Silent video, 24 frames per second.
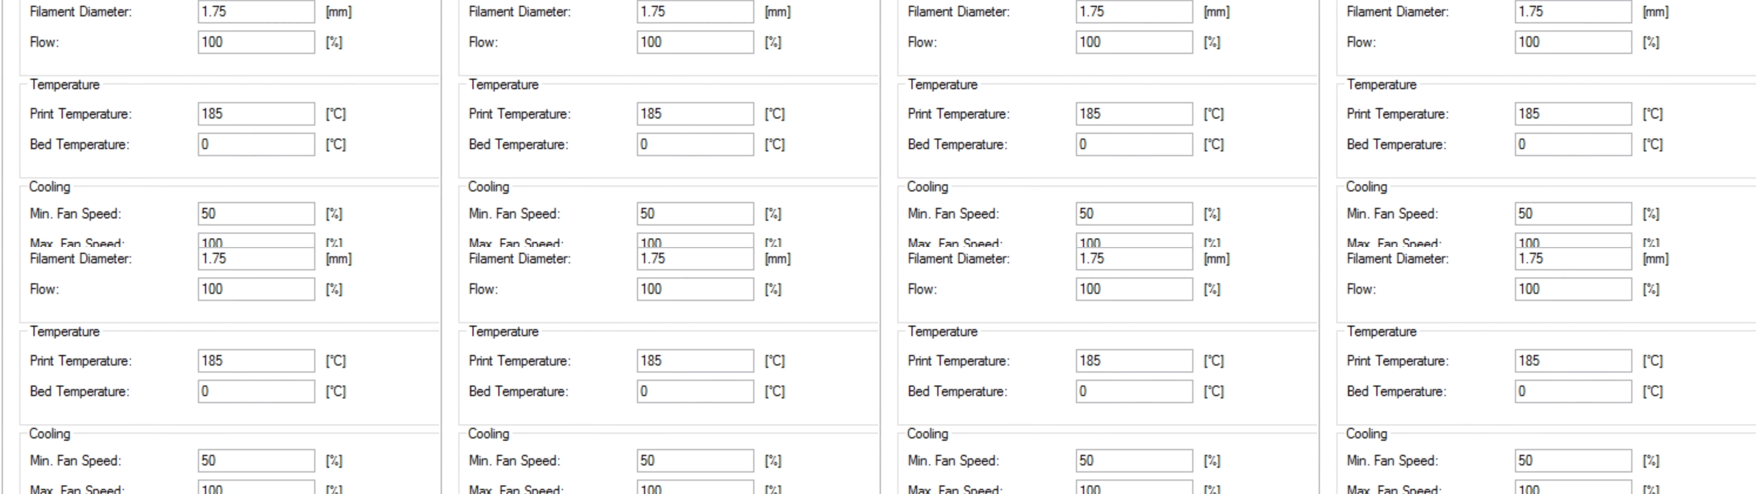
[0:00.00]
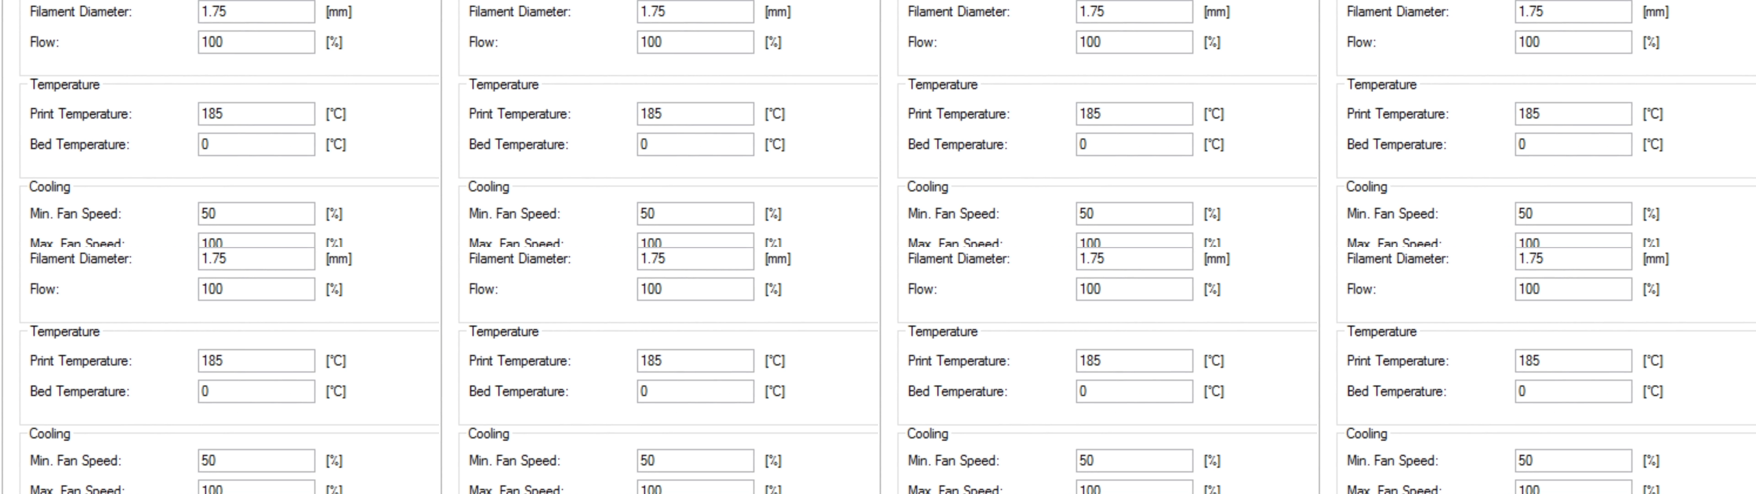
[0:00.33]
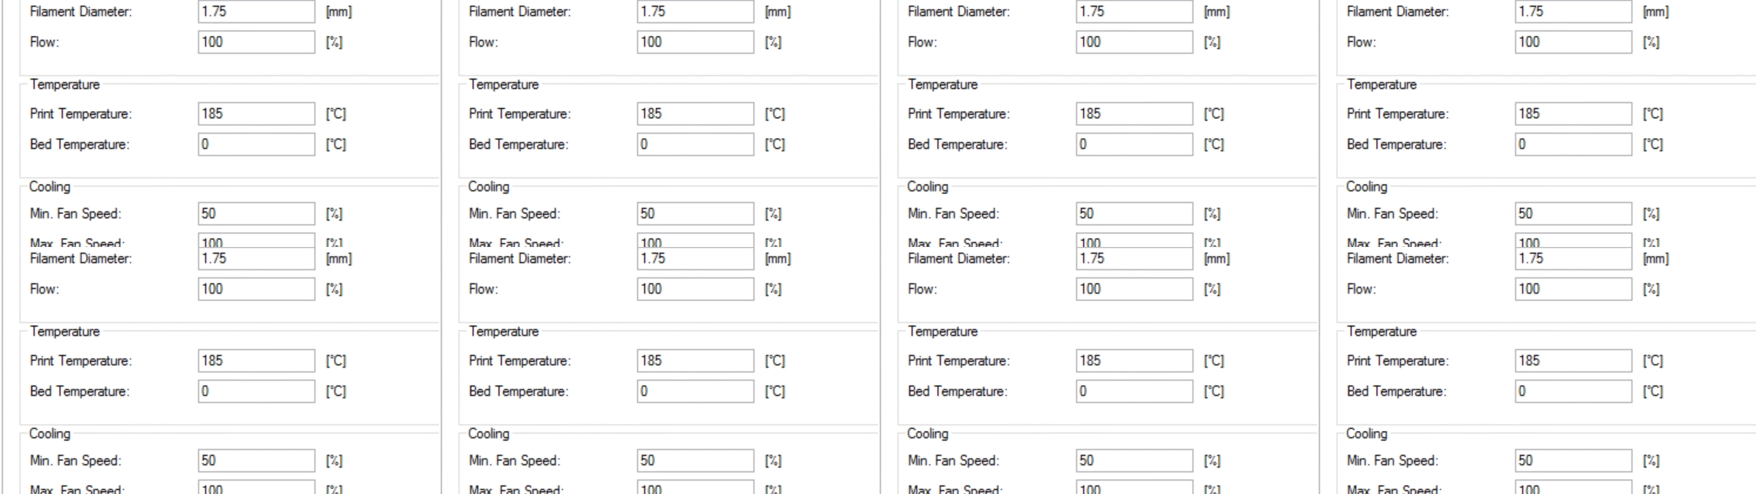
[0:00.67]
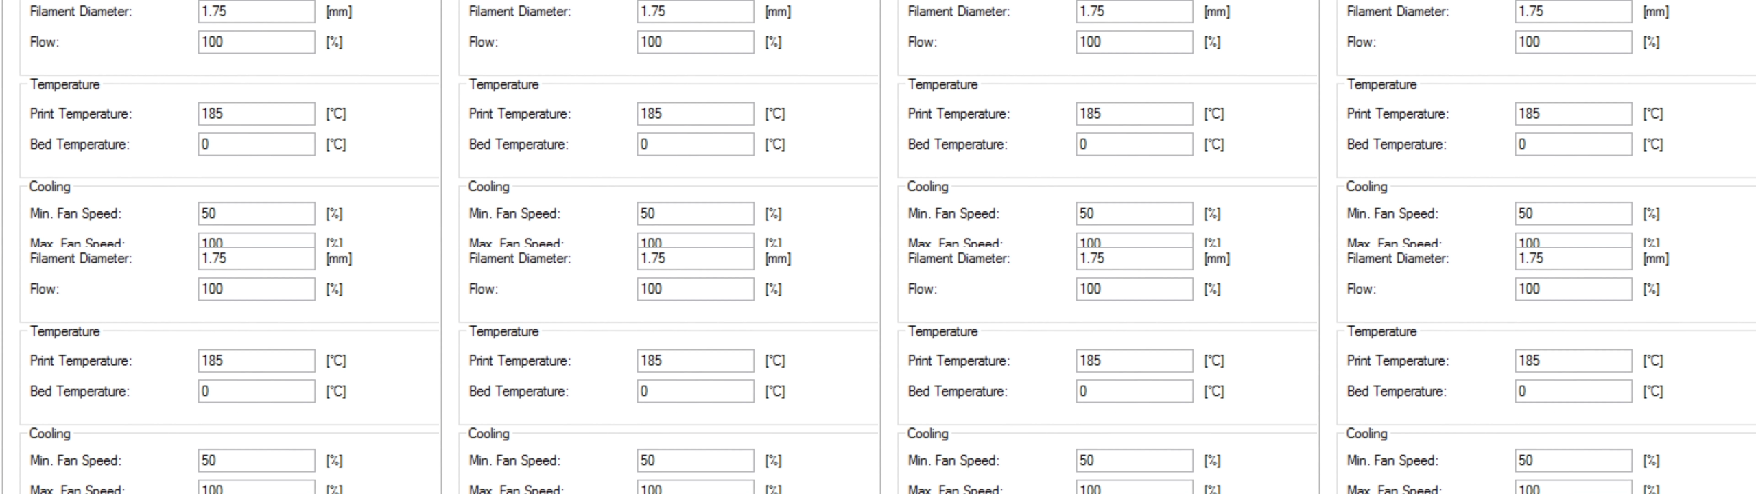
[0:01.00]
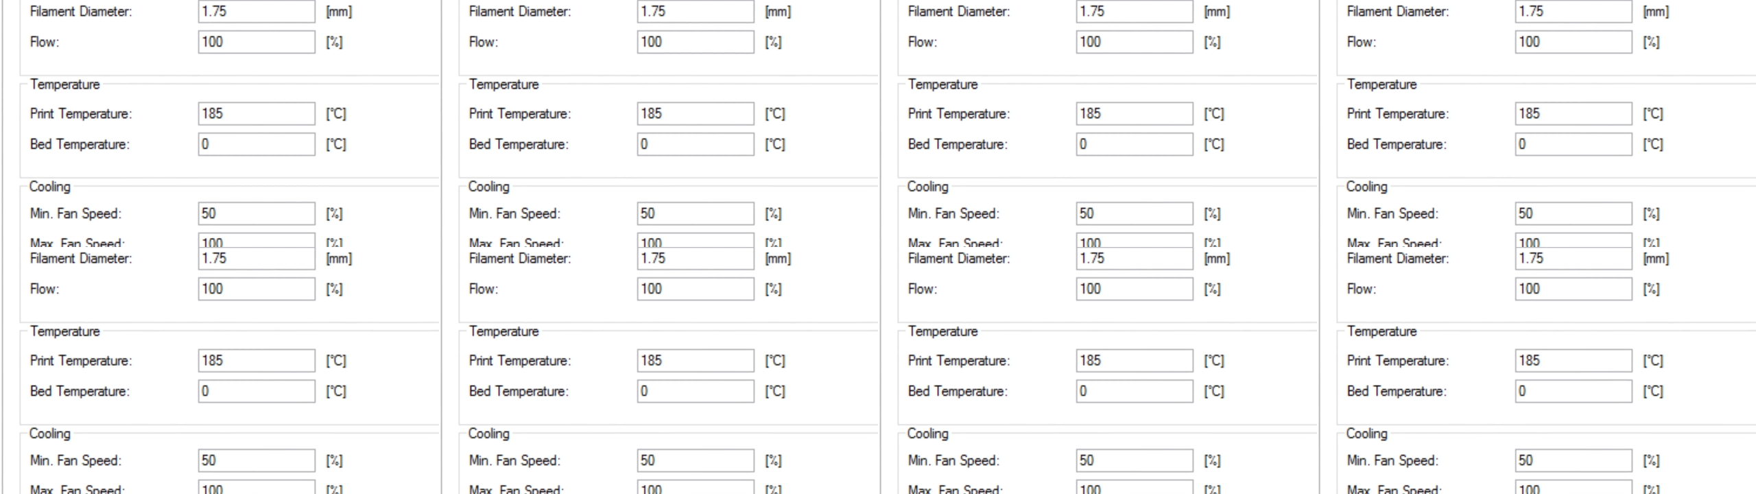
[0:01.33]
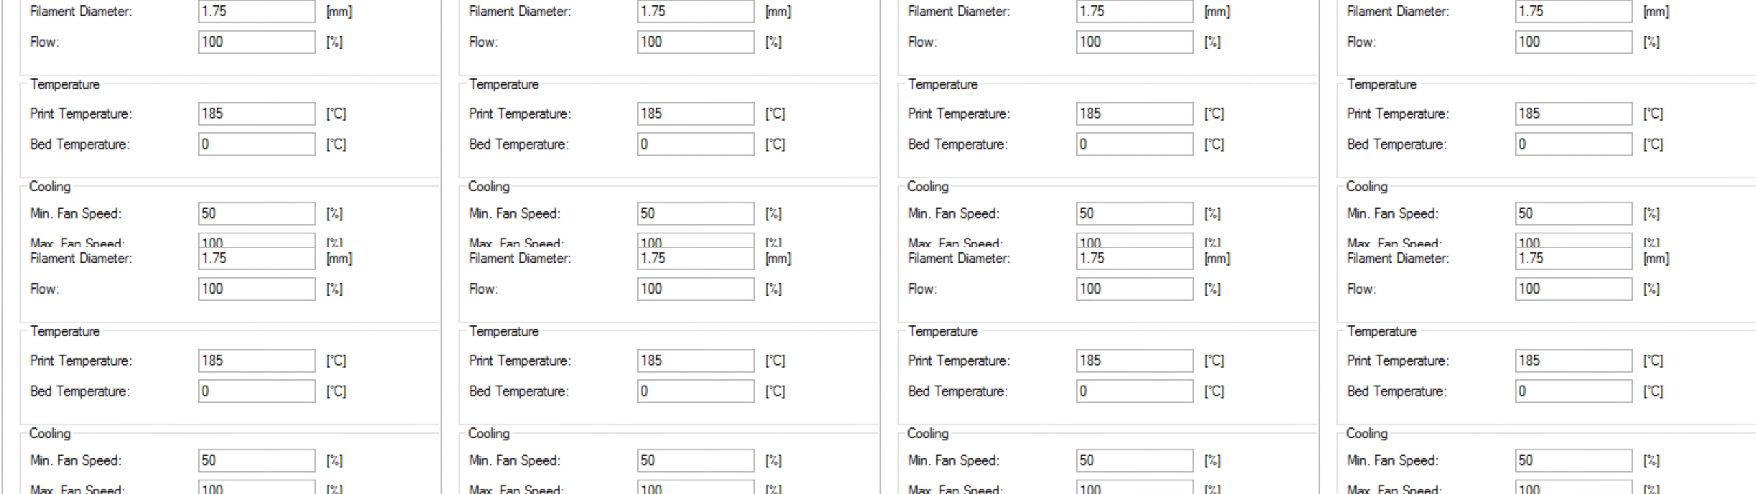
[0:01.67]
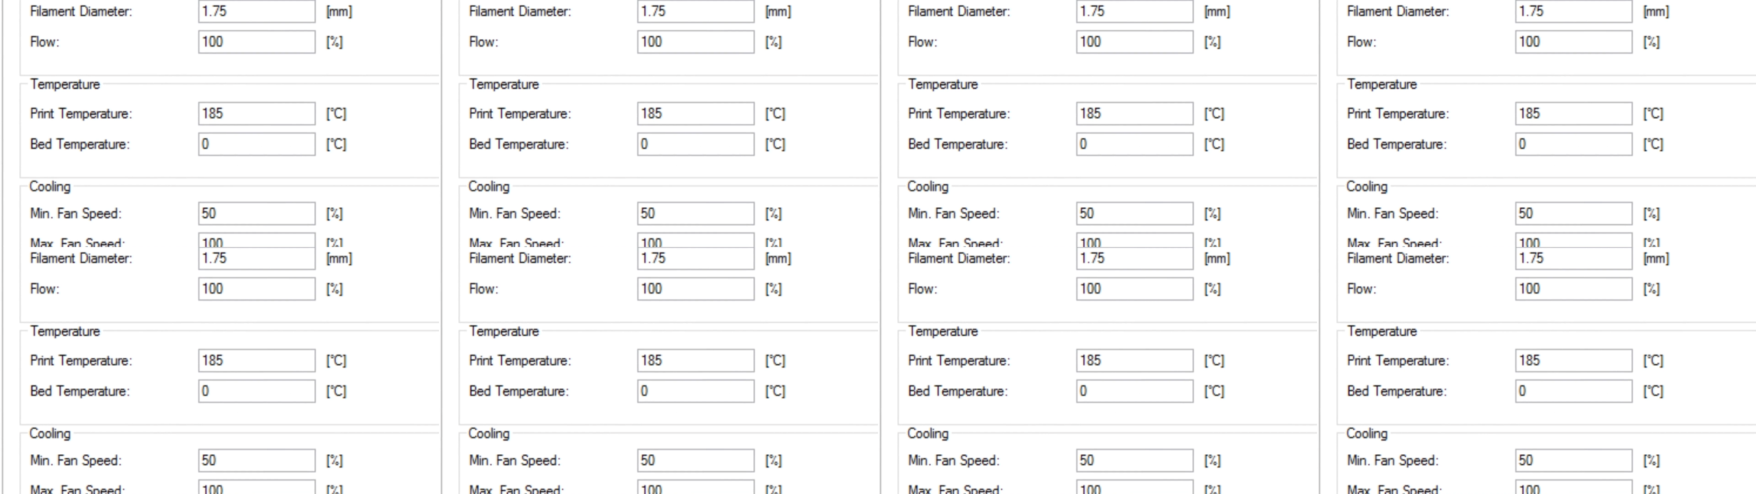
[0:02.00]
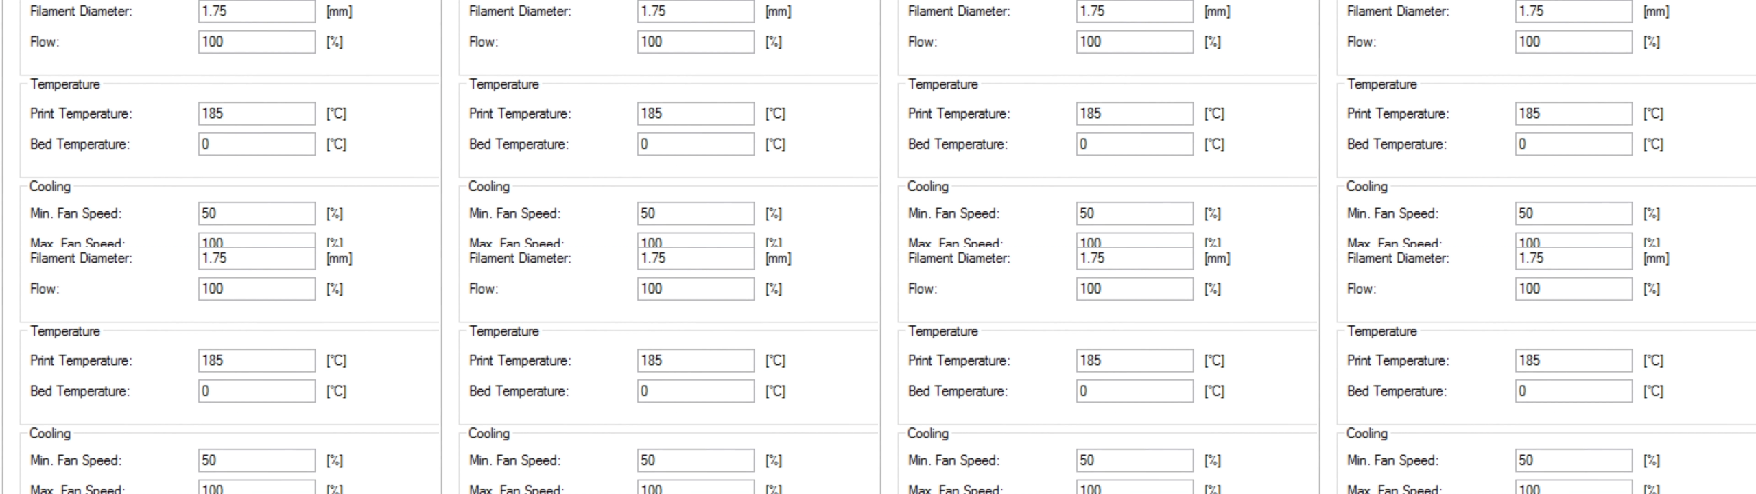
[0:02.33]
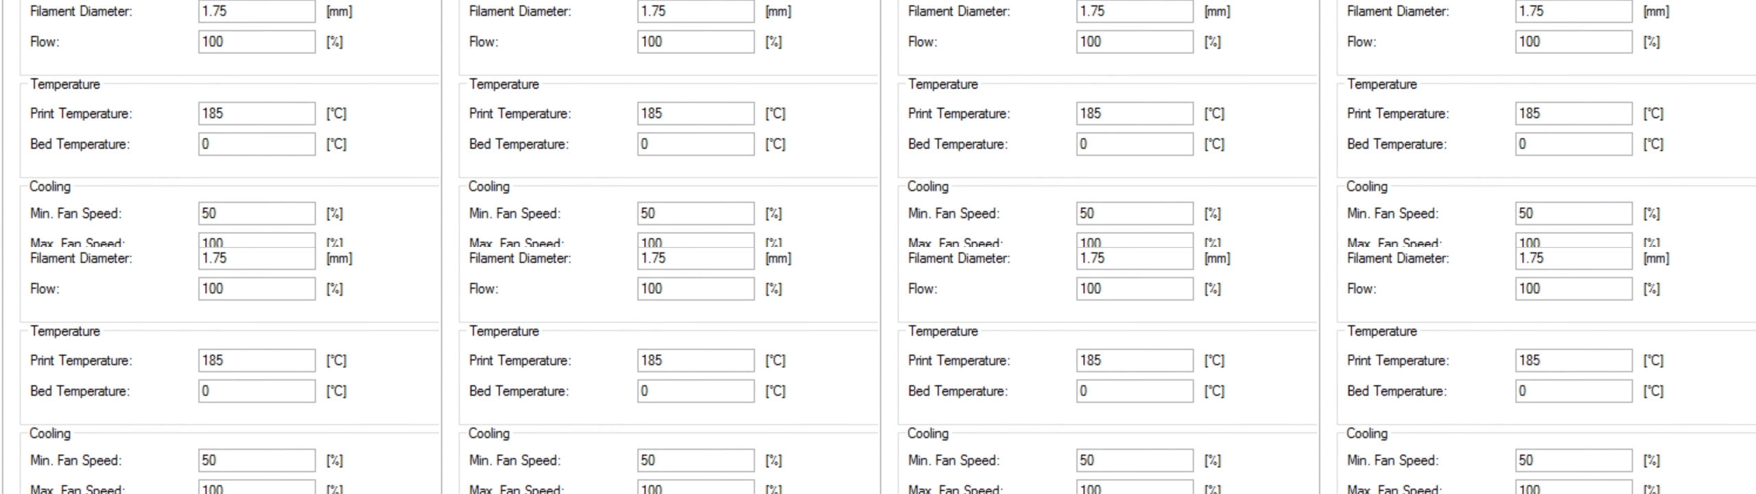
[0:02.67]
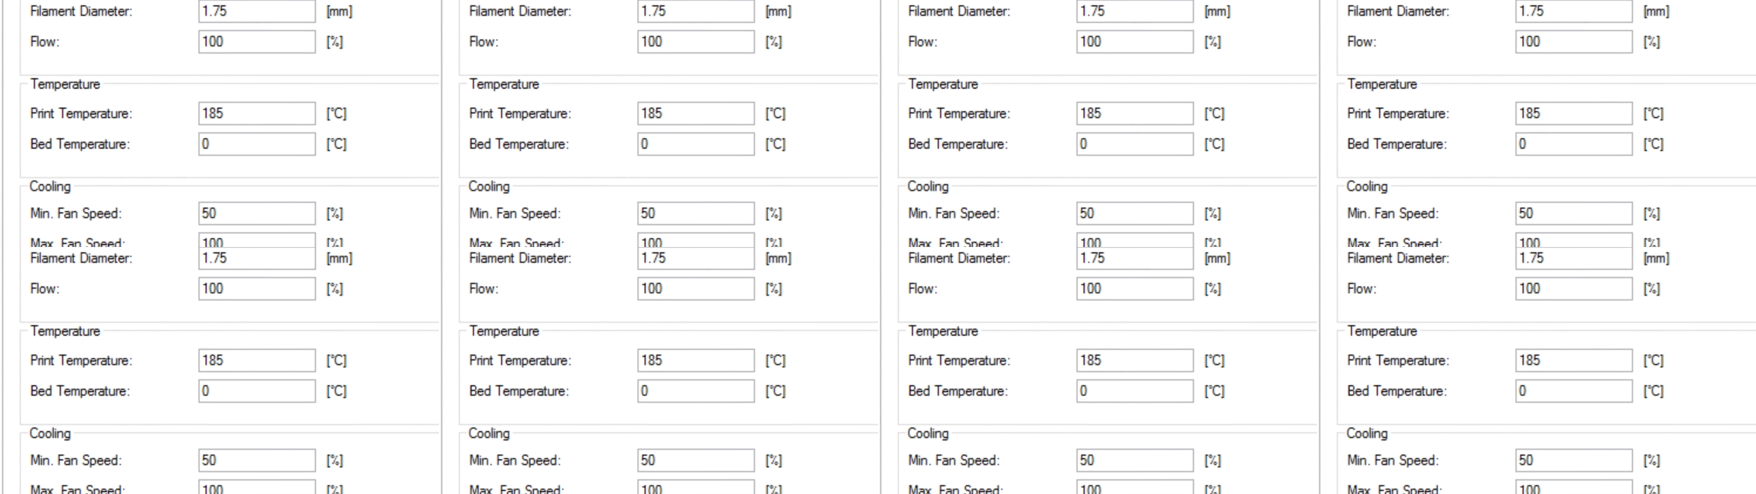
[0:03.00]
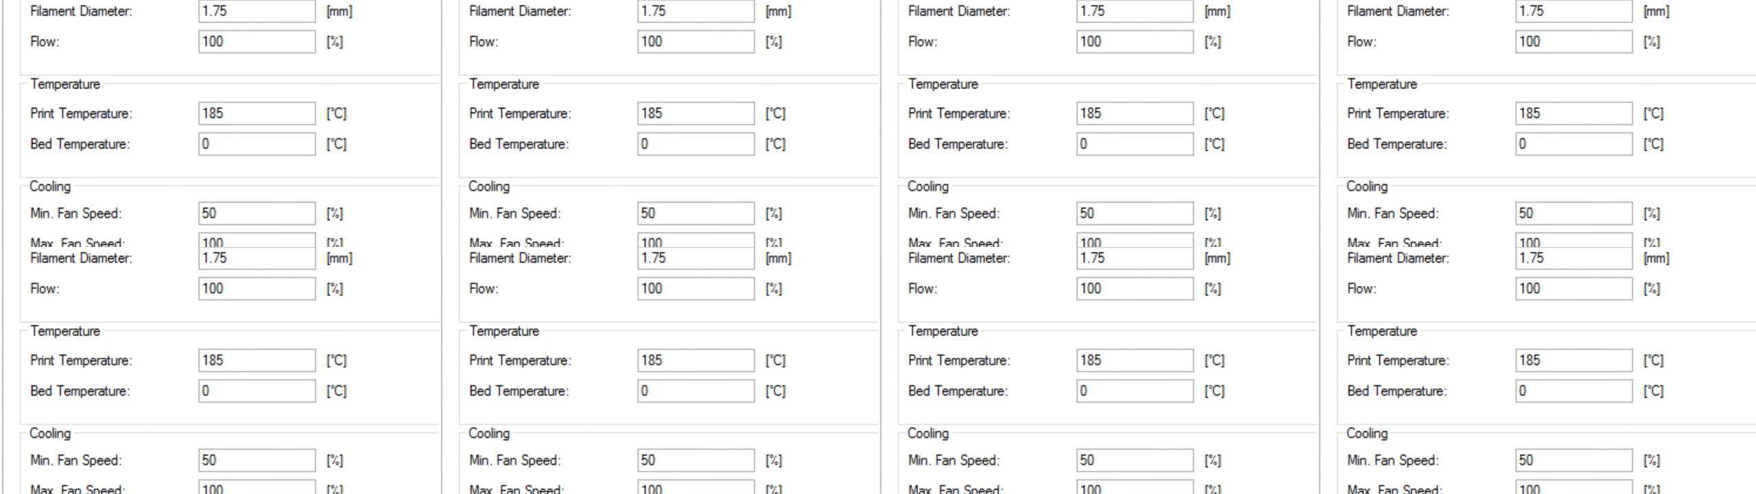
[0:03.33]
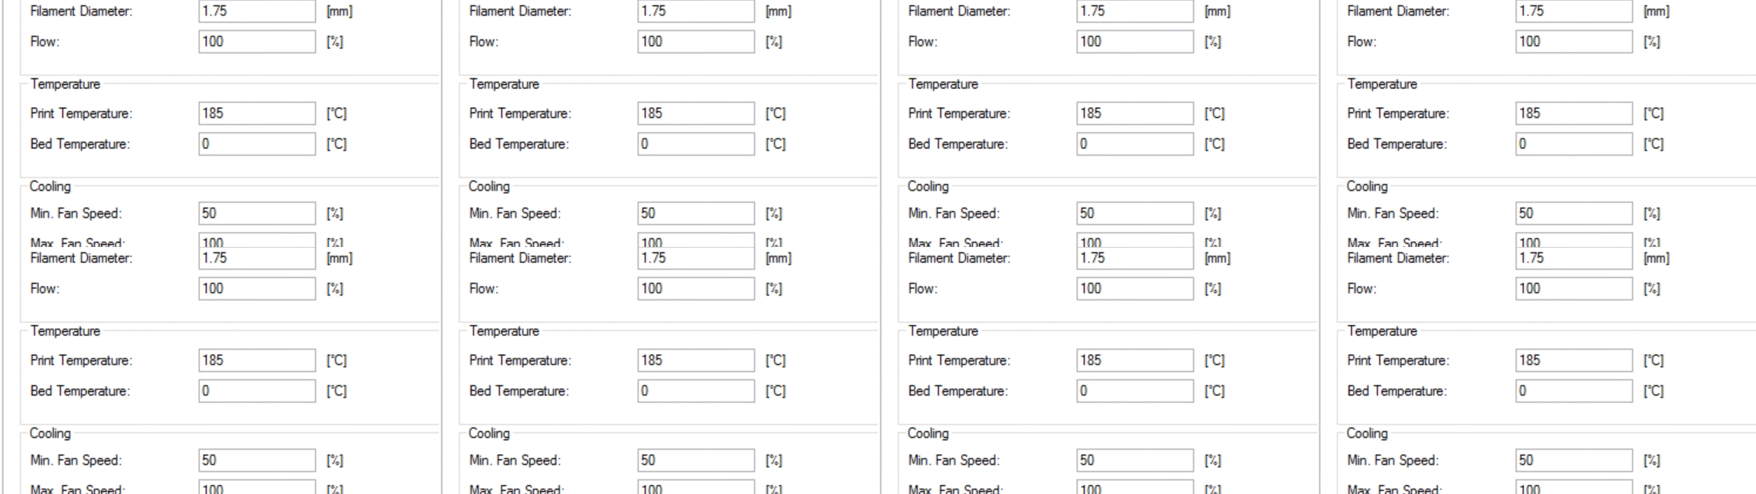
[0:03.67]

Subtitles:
Nobody's mouth can be seen.